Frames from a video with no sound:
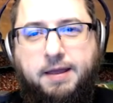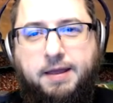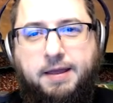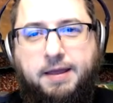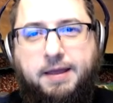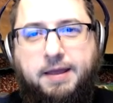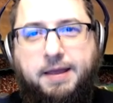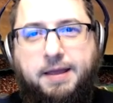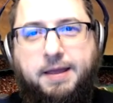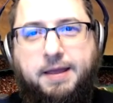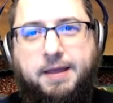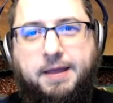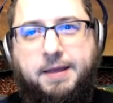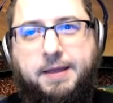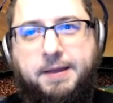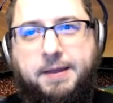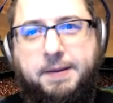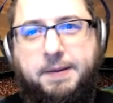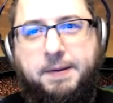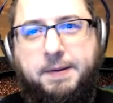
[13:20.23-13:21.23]

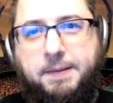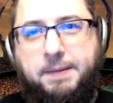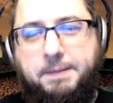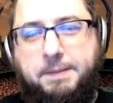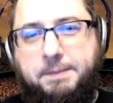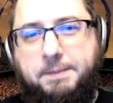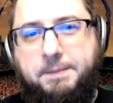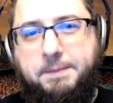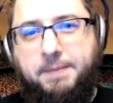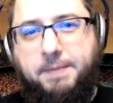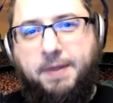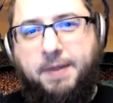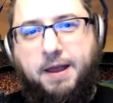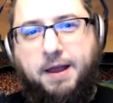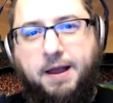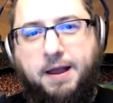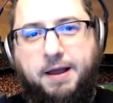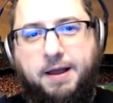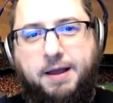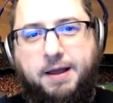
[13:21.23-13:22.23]

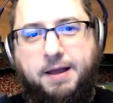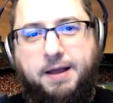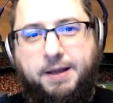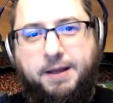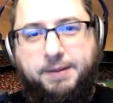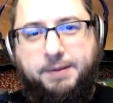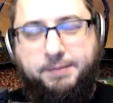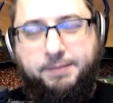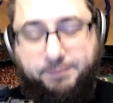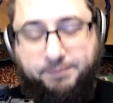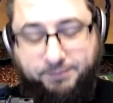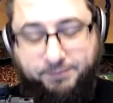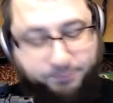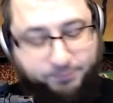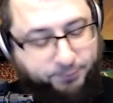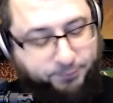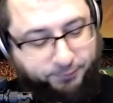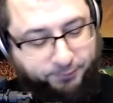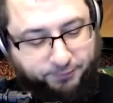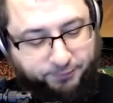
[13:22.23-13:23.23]

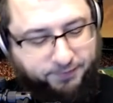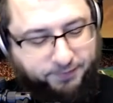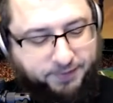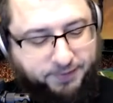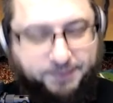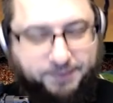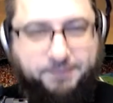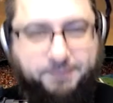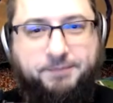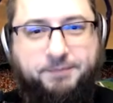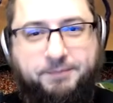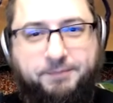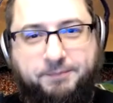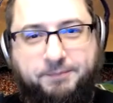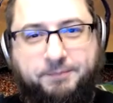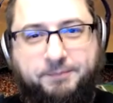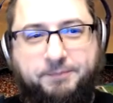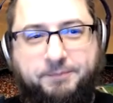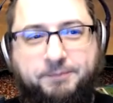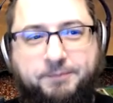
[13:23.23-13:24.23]

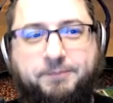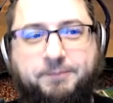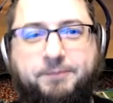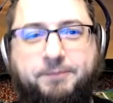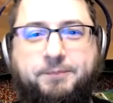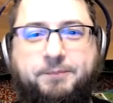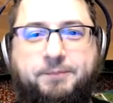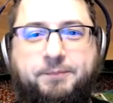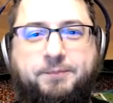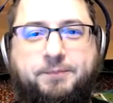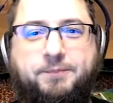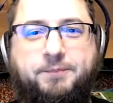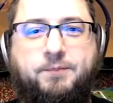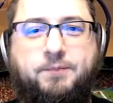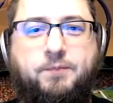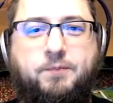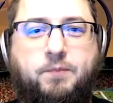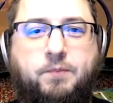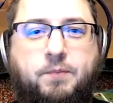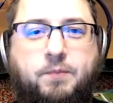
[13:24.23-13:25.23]

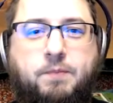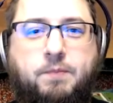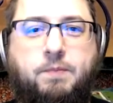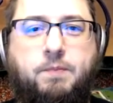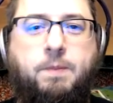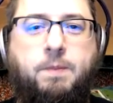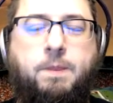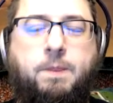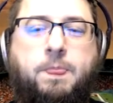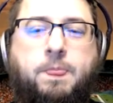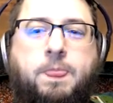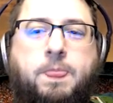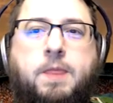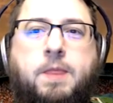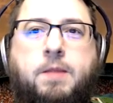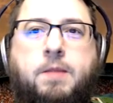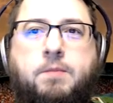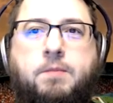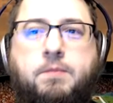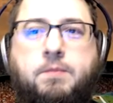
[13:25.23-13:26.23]

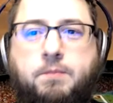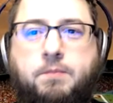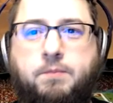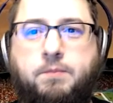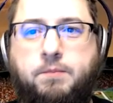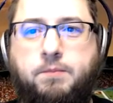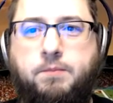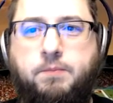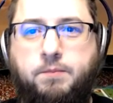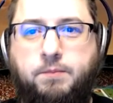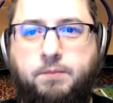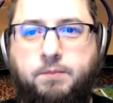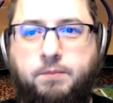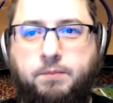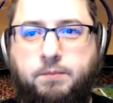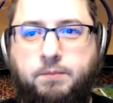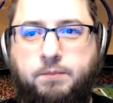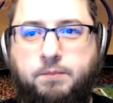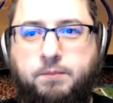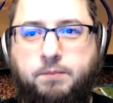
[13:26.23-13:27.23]

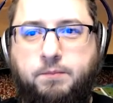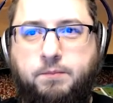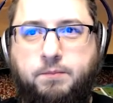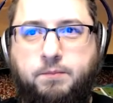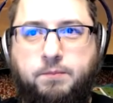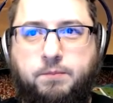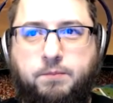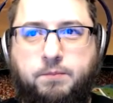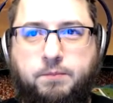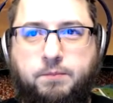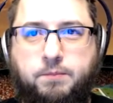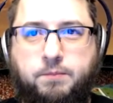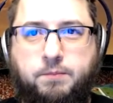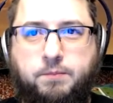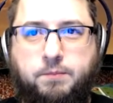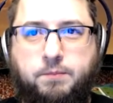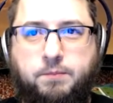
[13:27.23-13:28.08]
(not speaking)